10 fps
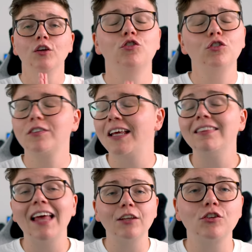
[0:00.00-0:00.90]
just
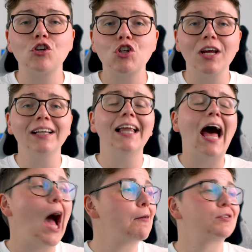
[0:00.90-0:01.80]
in there to
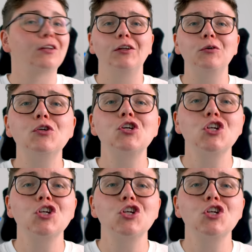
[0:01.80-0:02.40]
shill absolute